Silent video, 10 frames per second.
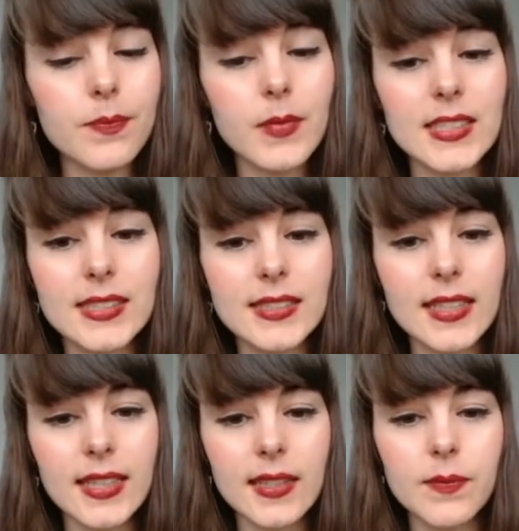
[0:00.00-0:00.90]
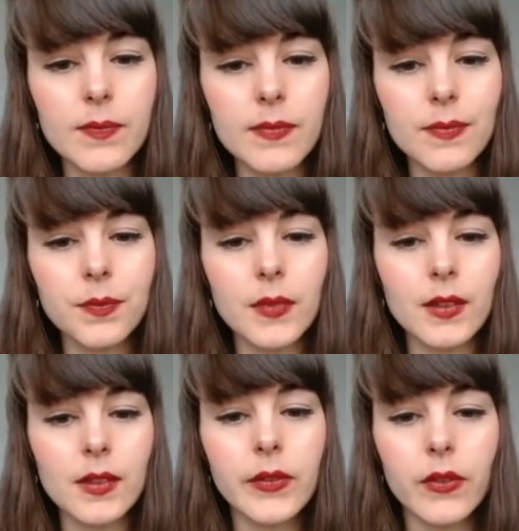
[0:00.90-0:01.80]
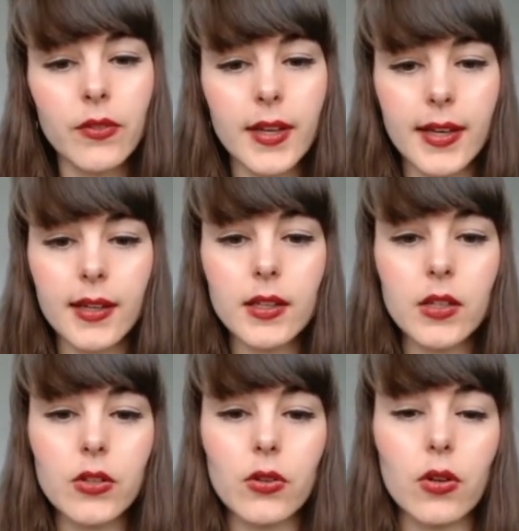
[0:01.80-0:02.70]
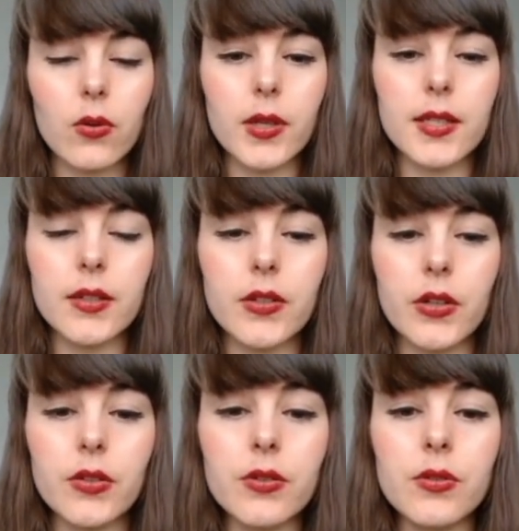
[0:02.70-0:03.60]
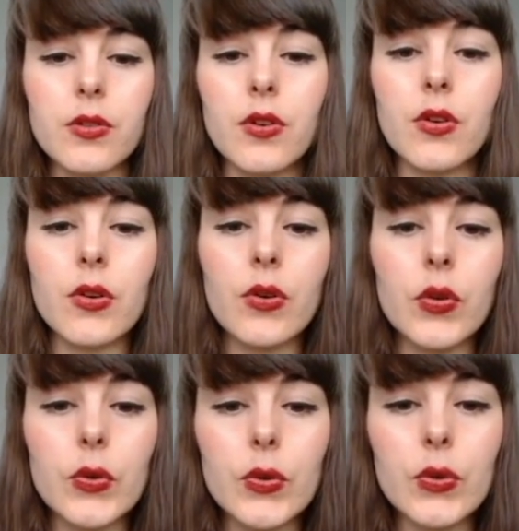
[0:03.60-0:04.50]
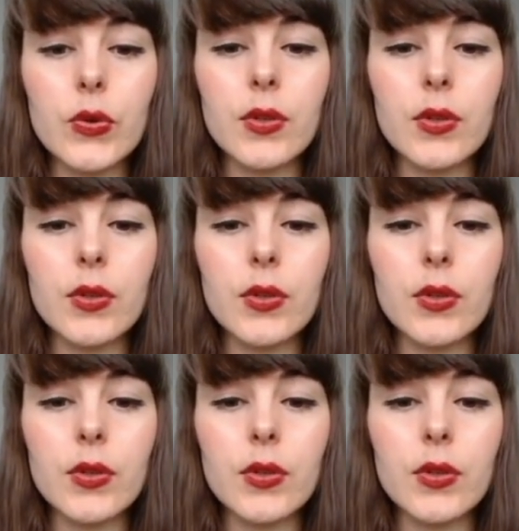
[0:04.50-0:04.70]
sie. Wer, you already know. Who,